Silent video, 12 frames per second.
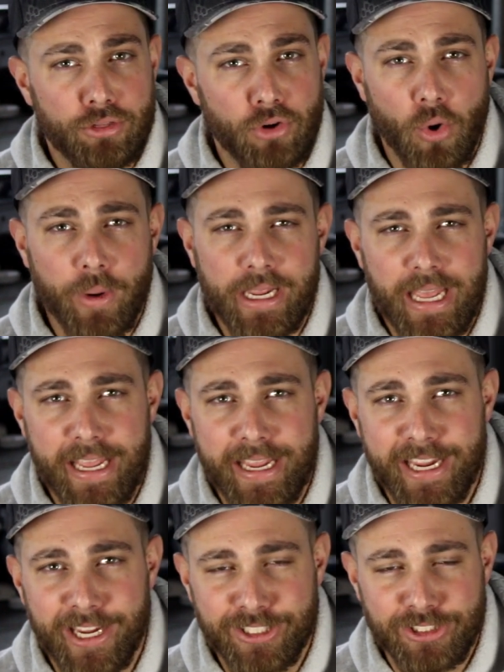throwing
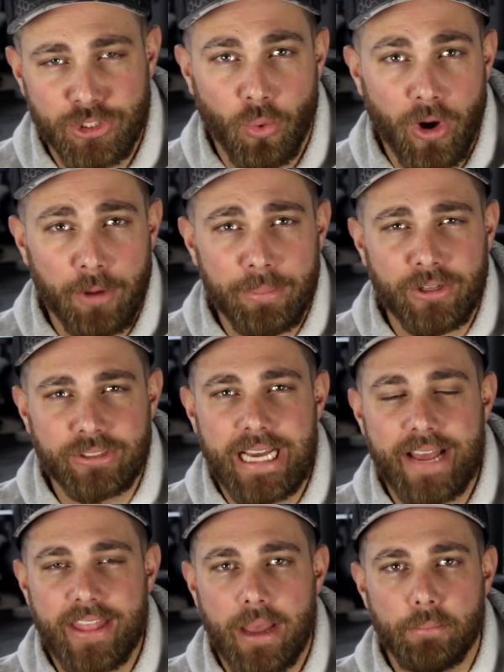a square bill
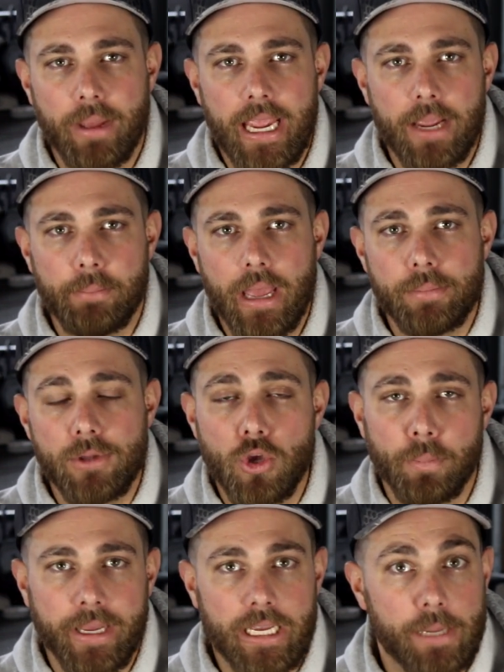down that bank, maybe
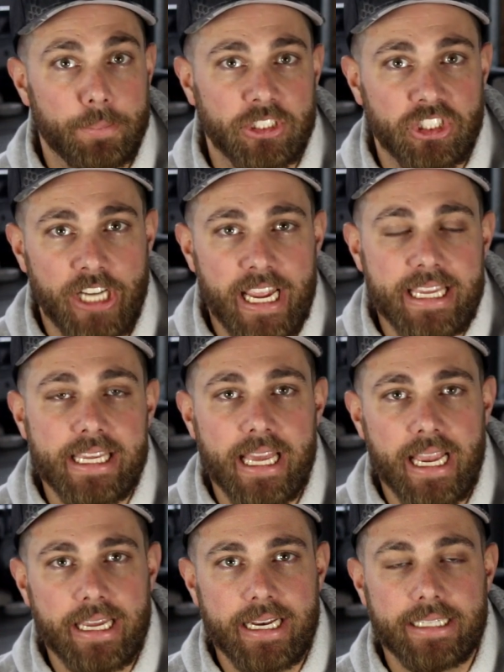you pick up a shaky
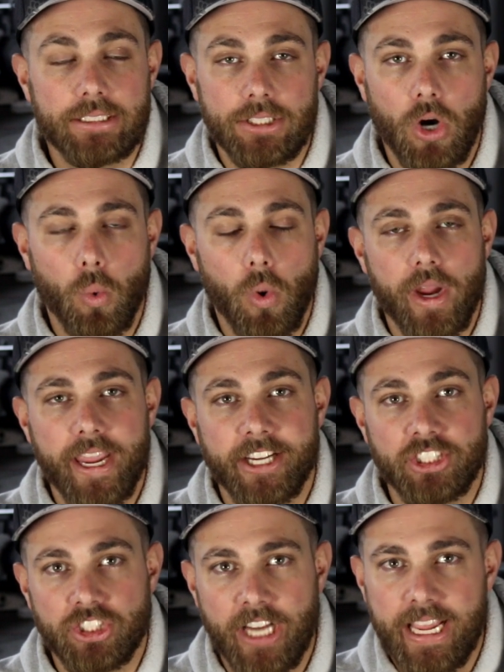head and start working
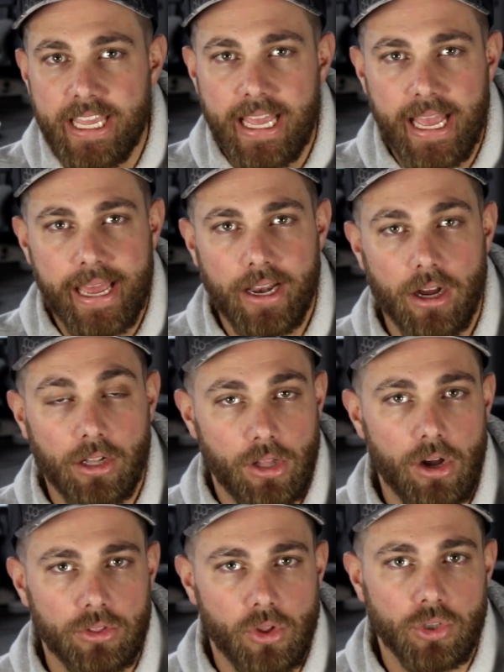a shaky head
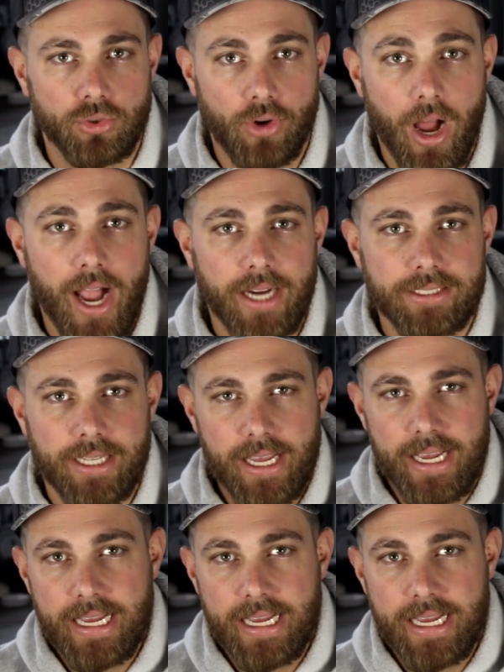along those rocks.